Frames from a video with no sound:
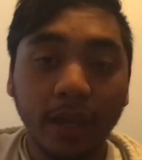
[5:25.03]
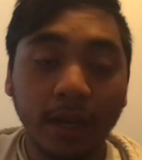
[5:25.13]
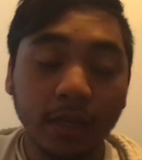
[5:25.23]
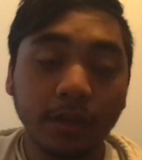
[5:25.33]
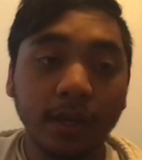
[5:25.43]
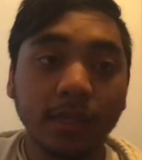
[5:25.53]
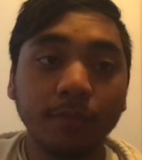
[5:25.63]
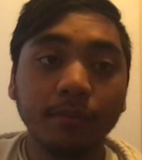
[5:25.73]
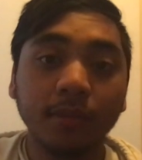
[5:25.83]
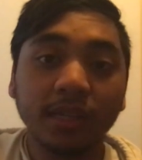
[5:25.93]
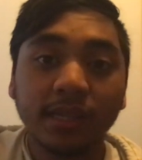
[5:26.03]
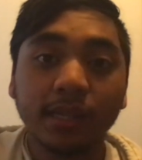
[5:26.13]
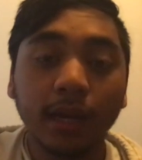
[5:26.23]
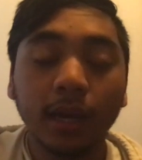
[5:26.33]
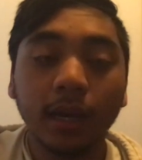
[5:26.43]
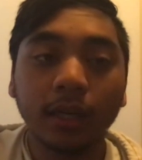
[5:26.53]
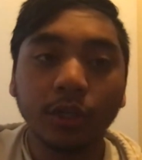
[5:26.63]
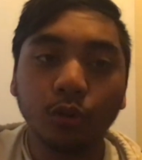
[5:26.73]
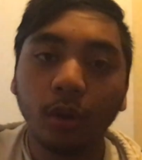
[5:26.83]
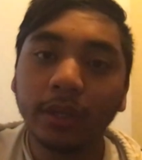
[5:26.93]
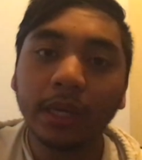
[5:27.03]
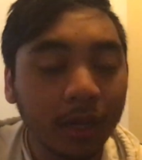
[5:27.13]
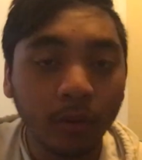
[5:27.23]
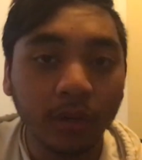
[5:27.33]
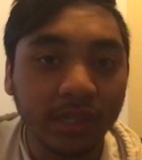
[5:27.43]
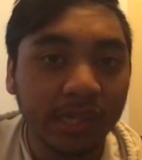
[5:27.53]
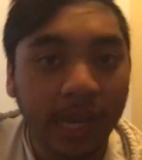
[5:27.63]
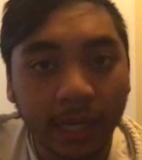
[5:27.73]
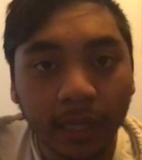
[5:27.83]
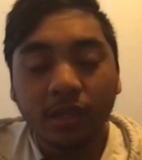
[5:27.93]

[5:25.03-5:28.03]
and also has a mixed control deck going second.